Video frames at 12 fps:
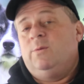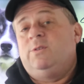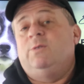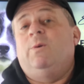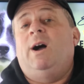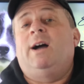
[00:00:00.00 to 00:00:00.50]
What
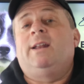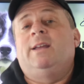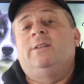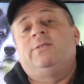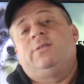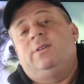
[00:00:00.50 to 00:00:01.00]
you want
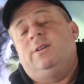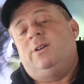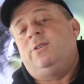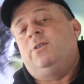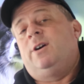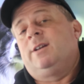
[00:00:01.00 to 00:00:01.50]
is
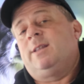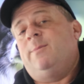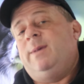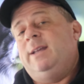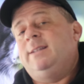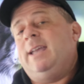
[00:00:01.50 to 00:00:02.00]
a dog that
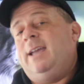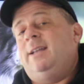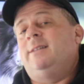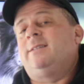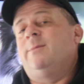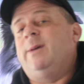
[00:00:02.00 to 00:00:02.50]

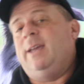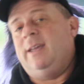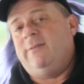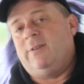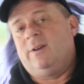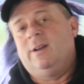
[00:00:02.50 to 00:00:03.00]
maintains the
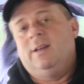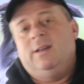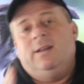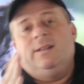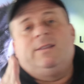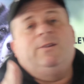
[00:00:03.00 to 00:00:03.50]
behavior
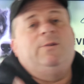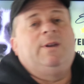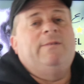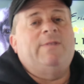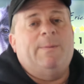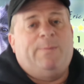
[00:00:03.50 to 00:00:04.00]
until you
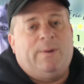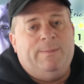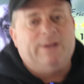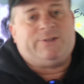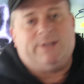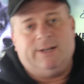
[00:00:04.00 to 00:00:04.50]
give them
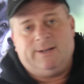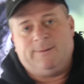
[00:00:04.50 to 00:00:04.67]
permission.